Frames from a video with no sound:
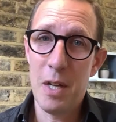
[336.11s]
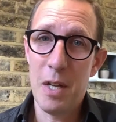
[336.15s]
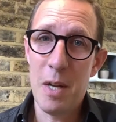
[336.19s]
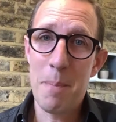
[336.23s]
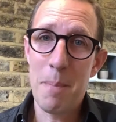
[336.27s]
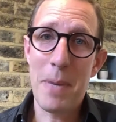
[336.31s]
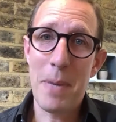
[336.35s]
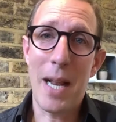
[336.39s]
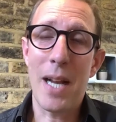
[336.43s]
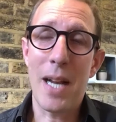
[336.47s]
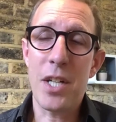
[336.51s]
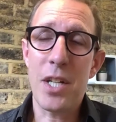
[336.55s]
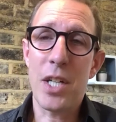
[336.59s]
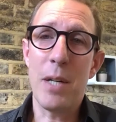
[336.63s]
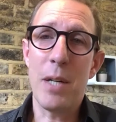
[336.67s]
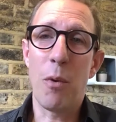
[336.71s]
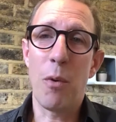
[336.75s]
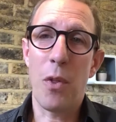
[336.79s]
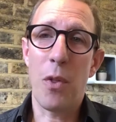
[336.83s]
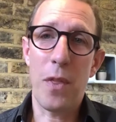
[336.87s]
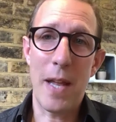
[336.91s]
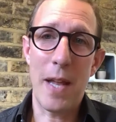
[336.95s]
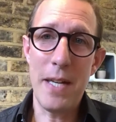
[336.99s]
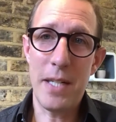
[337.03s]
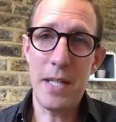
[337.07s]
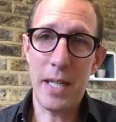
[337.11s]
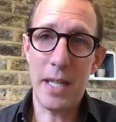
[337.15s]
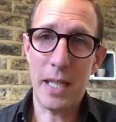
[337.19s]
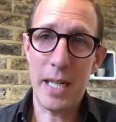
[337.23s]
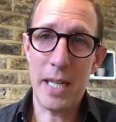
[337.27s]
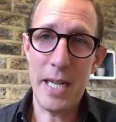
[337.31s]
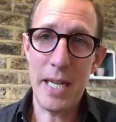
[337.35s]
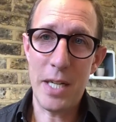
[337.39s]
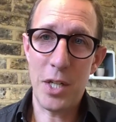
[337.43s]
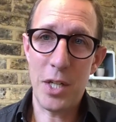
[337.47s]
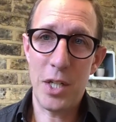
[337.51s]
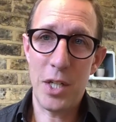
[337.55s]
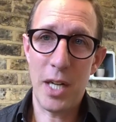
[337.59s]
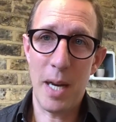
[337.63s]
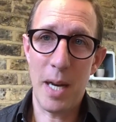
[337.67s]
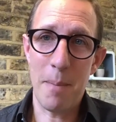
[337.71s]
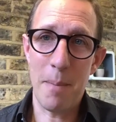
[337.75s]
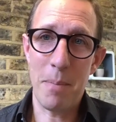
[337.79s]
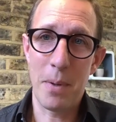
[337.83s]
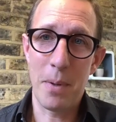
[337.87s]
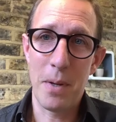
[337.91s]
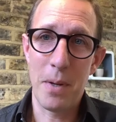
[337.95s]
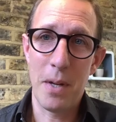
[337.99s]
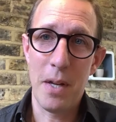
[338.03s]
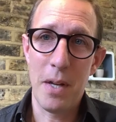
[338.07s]
But actually authentic leadership
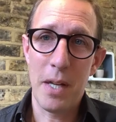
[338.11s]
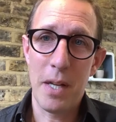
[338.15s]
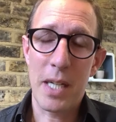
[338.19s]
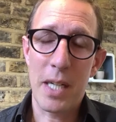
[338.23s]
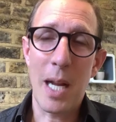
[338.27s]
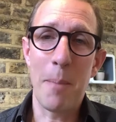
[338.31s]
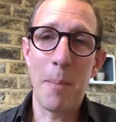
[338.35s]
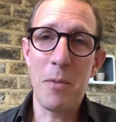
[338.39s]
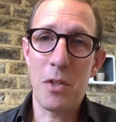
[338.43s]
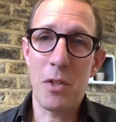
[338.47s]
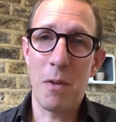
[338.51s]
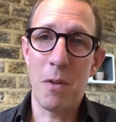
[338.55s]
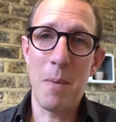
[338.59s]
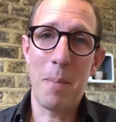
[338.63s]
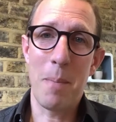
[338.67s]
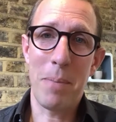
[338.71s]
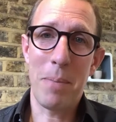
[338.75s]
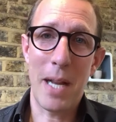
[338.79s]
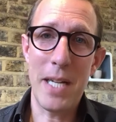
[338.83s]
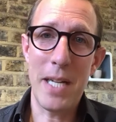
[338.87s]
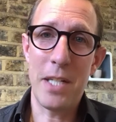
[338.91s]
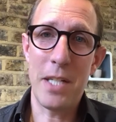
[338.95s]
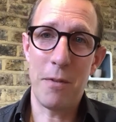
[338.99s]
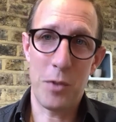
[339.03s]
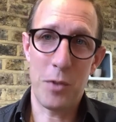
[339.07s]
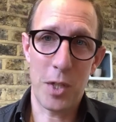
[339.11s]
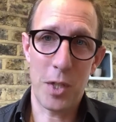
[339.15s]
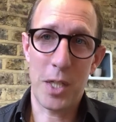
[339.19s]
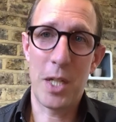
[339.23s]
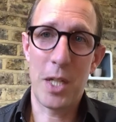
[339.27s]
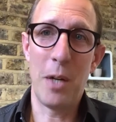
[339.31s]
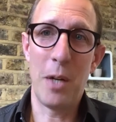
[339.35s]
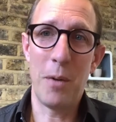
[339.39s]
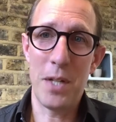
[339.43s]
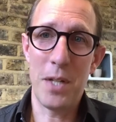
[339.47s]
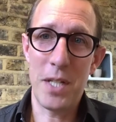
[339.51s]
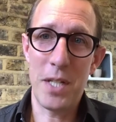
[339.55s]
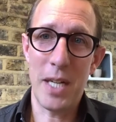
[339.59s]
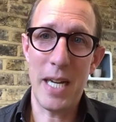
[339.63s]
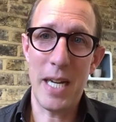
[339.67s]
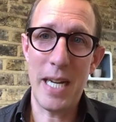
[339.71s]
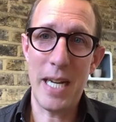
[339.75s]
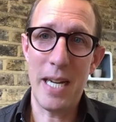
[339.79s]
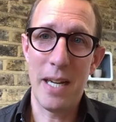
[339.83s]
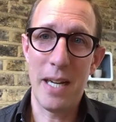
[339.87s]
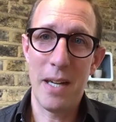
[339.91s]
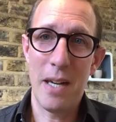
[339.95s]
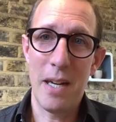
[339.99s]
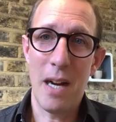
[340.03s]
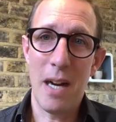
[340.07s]
comes from a place of security,
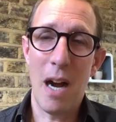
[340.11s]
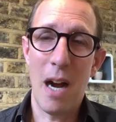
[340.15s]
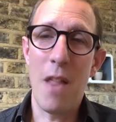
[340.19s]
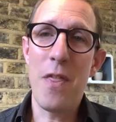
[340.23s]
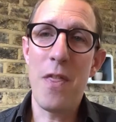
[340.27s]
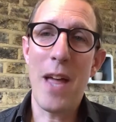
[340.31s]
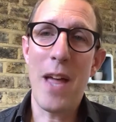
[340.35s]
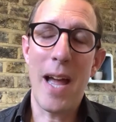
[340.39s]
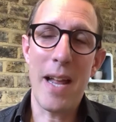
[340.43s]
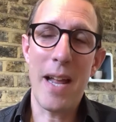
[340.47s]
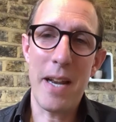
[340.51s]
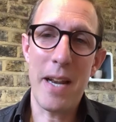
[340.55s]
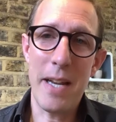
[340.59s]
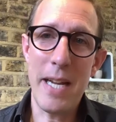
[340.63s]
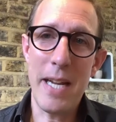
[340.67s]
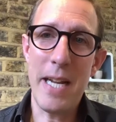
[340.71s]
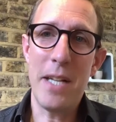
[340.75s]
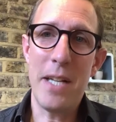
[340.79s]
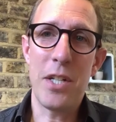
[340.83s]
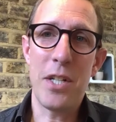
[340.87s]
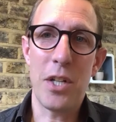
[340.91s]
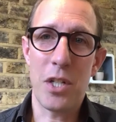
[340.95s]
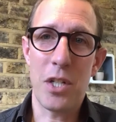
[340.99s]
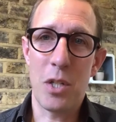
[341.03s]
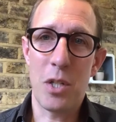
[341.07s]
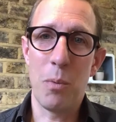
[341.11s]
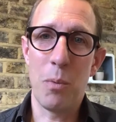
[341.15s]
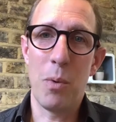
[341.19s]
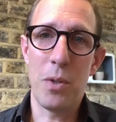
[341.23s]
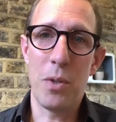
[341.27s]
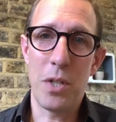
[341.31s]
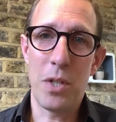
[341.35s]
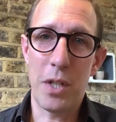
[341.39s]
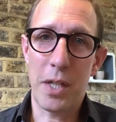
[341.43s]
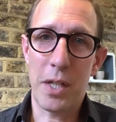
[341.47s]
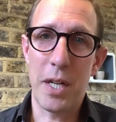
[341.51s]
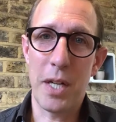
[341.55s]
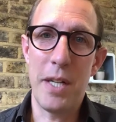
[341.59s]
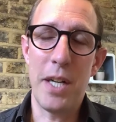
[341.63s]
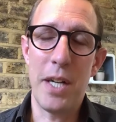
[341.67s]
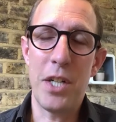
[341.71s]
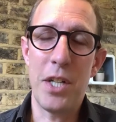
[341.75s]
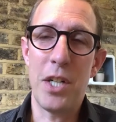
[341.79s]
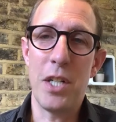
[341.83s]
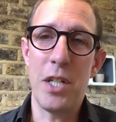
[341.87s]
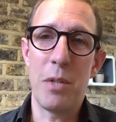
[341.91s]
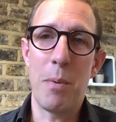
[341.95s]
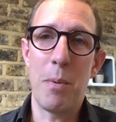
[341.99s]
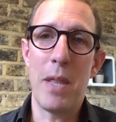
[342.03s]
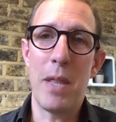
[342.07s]
and that leads us towards the
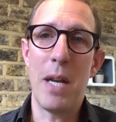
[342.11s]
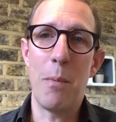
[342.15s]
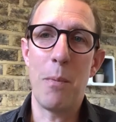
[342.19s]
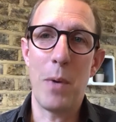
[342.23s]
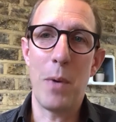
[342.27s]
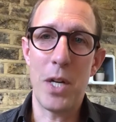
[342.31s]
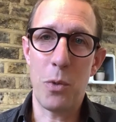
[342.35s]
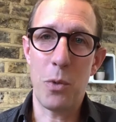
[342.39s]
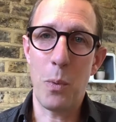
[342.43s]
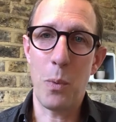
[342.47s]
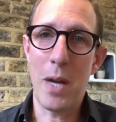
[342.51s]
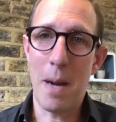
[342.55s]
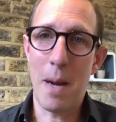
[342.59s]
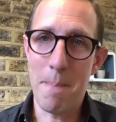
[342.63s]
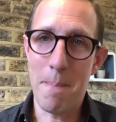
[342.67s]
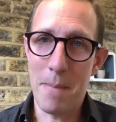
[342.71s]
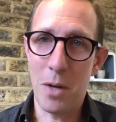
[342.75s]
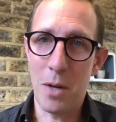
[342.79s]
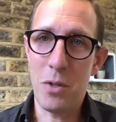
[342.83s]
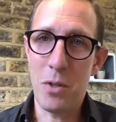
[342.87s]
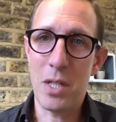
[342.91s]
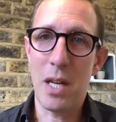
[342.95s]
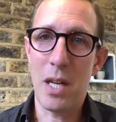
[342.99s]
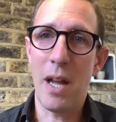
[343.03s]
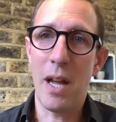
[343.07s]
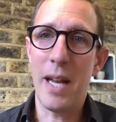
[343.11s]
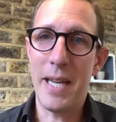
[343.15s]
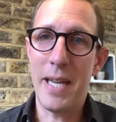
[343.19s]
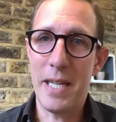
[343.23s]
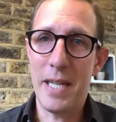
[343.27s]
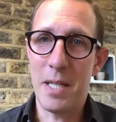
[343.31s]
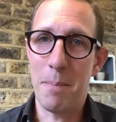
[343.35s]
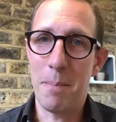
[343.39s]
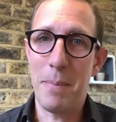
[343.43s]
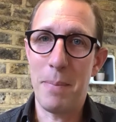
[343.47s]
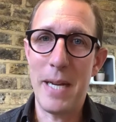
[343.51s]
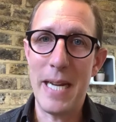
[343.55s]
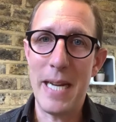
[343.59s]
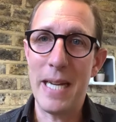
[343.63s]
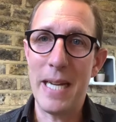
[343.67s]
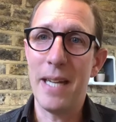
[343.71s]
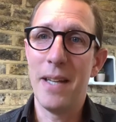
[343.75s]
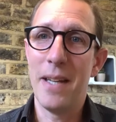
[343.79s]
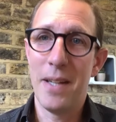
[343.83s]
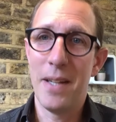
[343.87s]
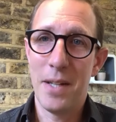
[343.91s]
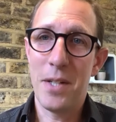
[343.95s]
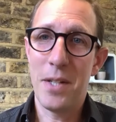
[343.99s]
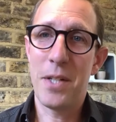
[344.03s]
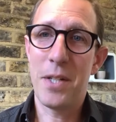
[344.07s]
conditions within which we are most likely to be
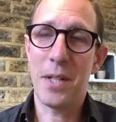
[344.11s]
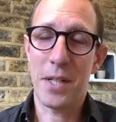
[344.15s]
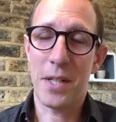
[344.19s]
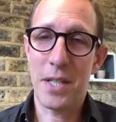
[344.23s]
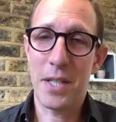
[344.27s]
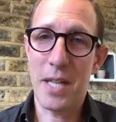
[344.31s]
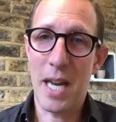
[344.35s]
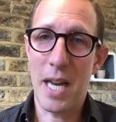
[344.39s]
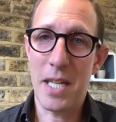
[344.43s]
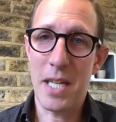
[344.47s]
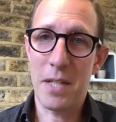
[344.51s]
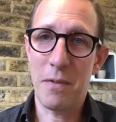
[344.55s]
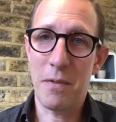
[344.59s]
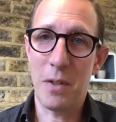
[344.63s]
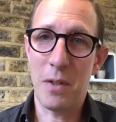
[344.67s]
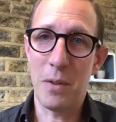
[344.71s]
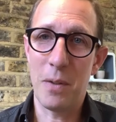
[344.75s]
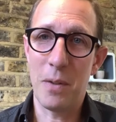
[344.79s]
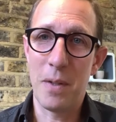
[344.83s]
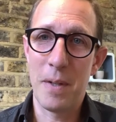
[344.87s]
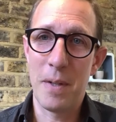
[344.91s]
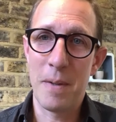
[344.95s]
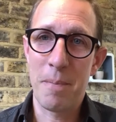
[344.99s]
successful.